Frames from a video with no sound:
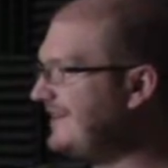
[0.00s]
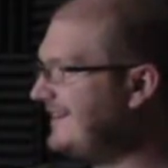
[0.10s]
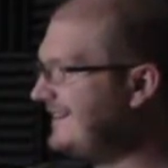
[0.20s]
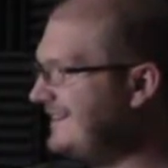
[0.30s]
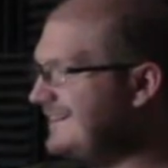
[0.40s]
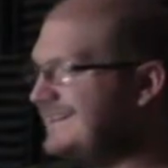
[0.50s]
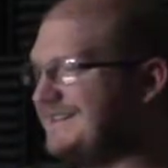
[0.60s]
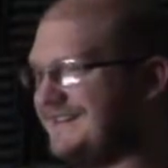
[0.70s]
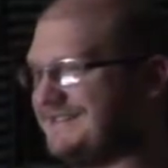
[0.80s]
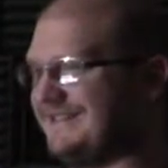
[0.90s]
Yeah,
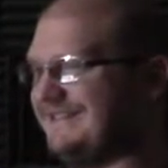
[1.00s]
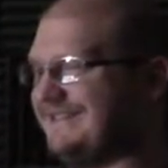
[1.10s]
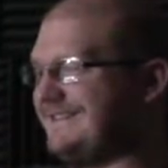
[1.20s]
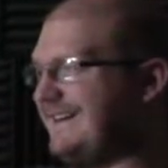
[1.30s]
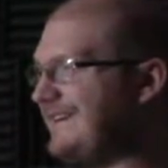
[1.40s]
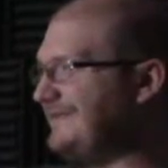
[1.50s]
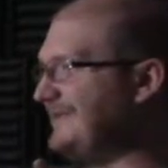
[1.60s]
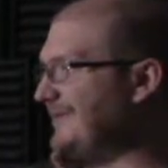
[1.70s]
it's like I don't know